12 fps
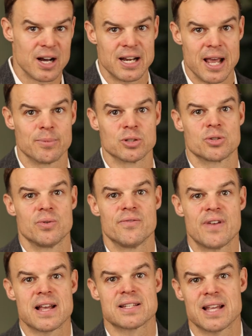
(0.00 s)
unable to
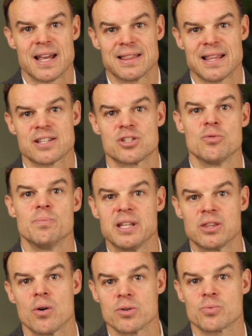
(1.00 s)
invest unless you
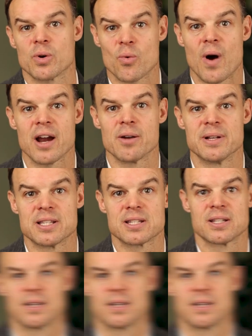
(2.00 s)
meet those requirements.